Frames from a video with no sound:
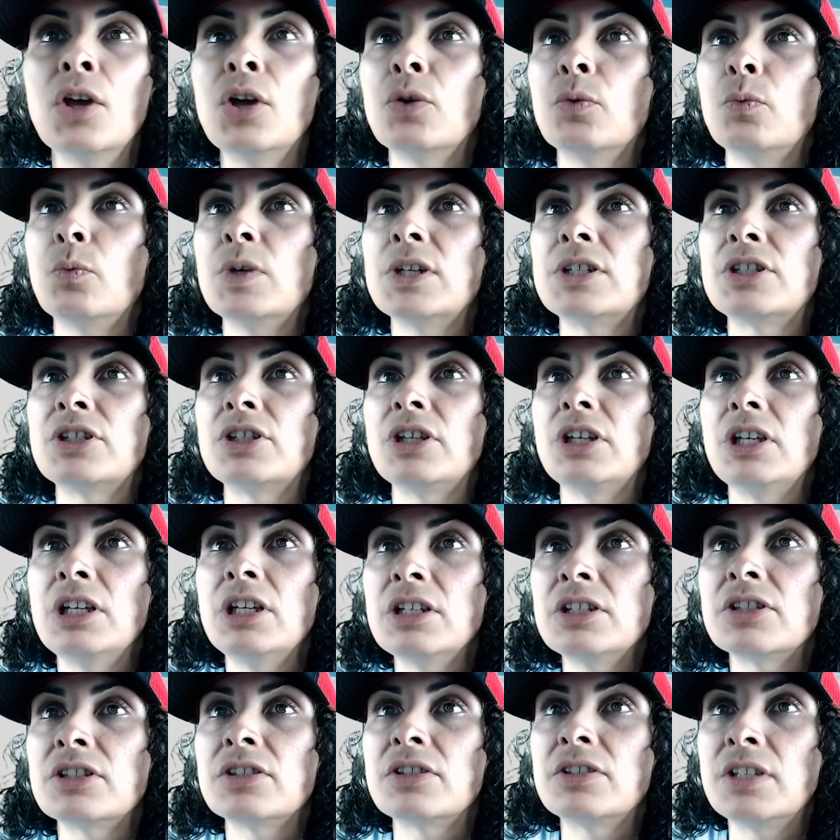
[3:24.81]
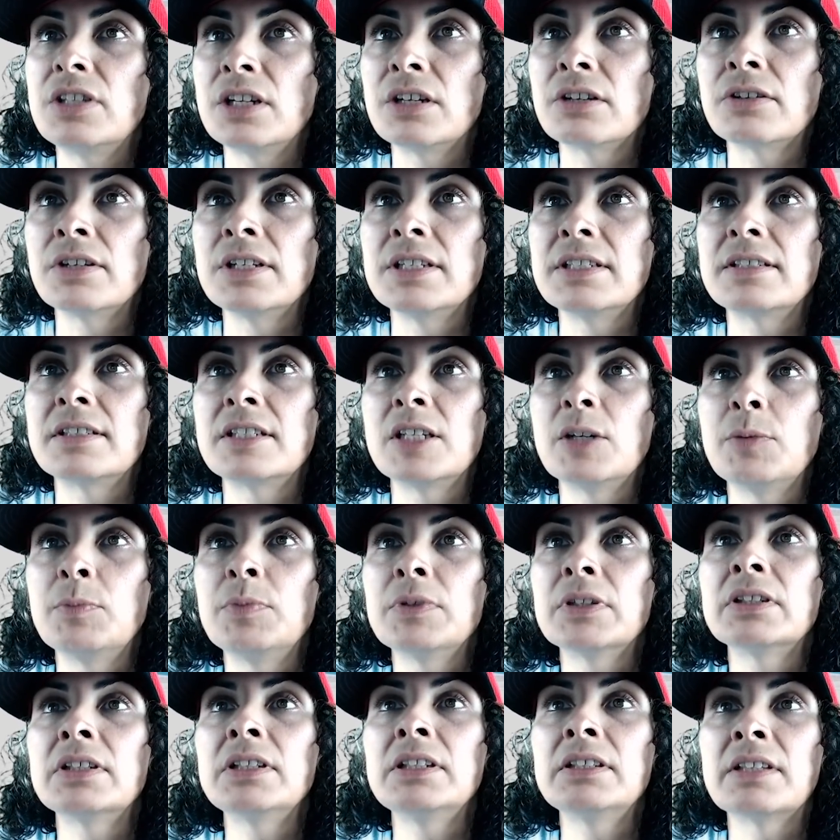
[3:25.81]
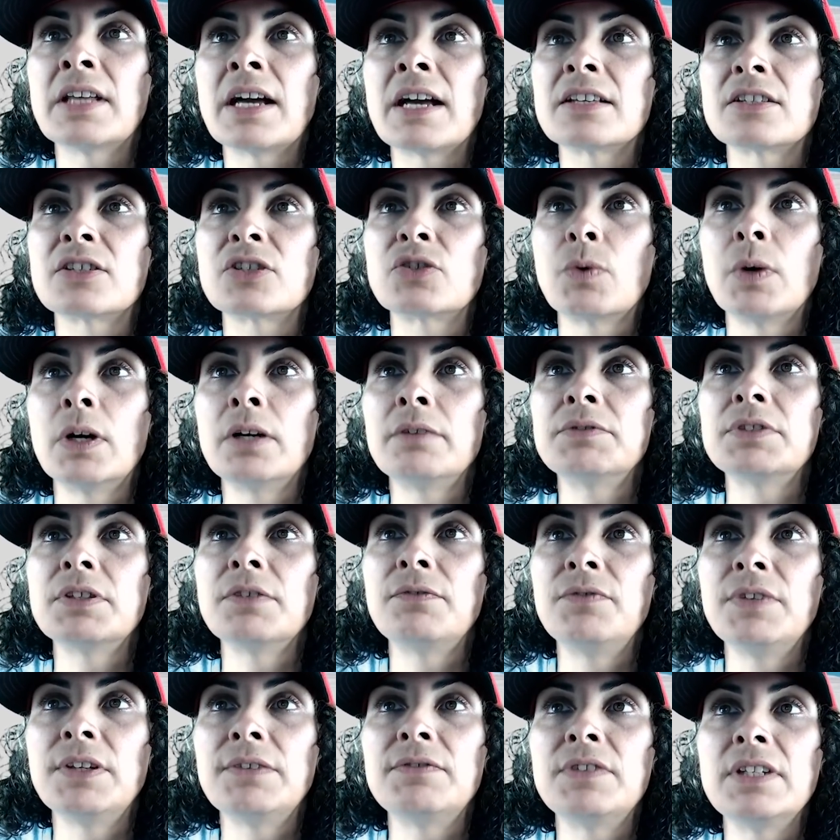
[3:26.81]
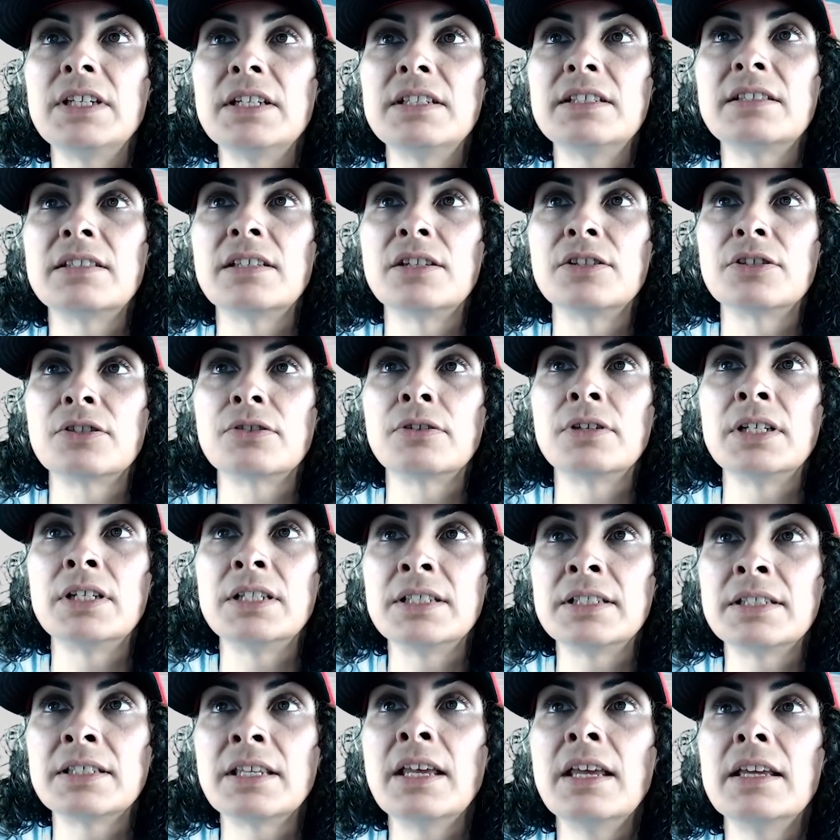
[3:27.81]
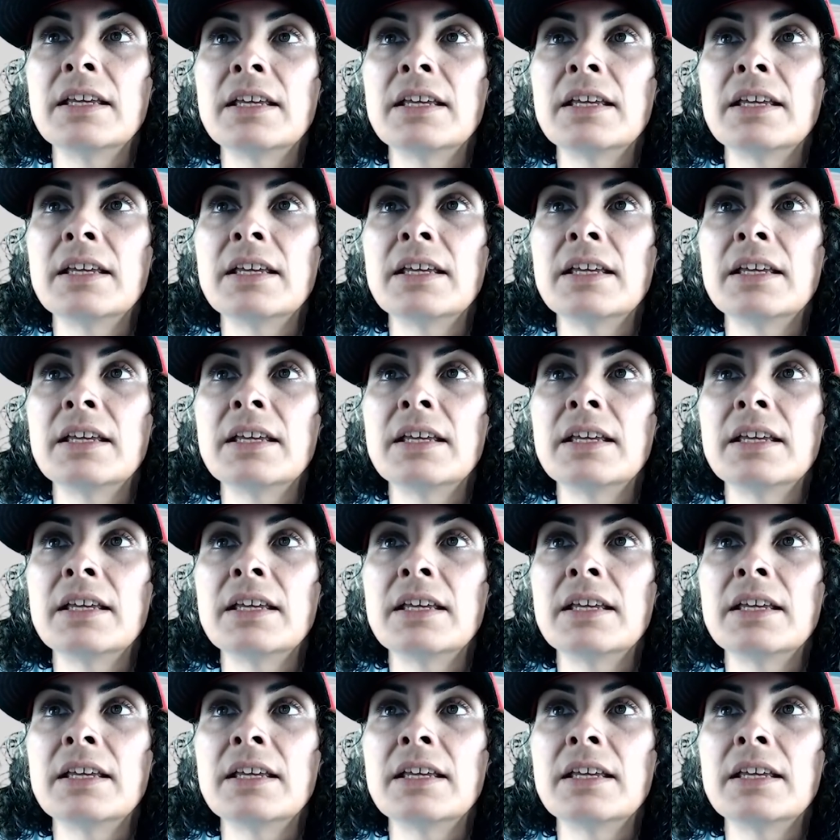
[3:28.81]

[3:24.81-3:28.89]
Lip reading: which each series typically lasts 12 to 15 centuries,